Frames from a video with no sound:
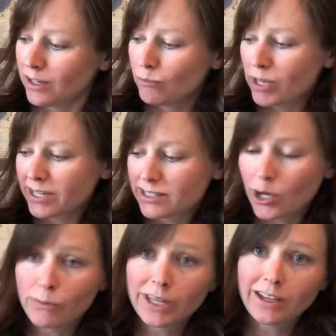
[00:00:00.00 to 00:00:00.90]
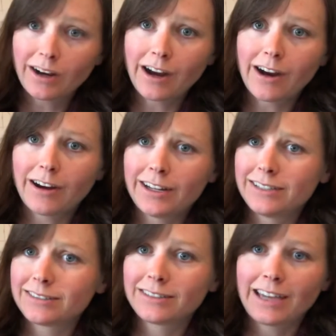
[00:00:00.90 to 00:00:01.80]
Pigs combing their hair
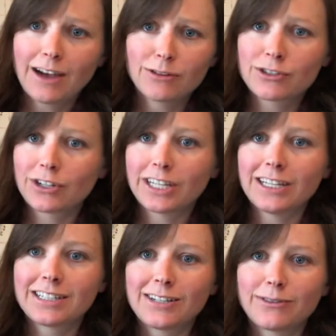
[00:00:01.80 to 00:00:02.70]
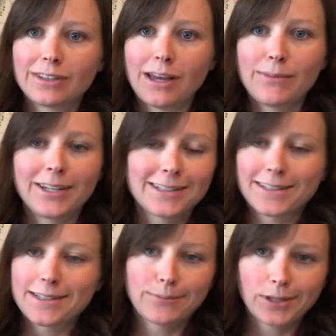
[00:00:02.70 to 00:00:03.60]
and cows drinking tea with lemon isn't
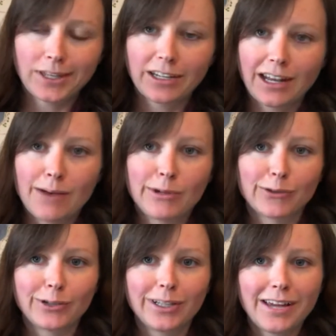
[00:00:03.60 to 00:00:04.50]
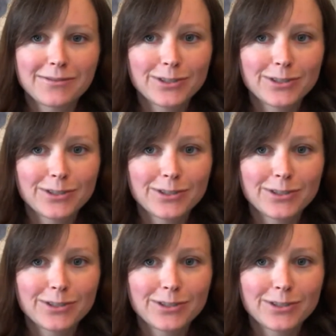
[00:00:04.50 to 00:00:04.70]
something that could happen in real life,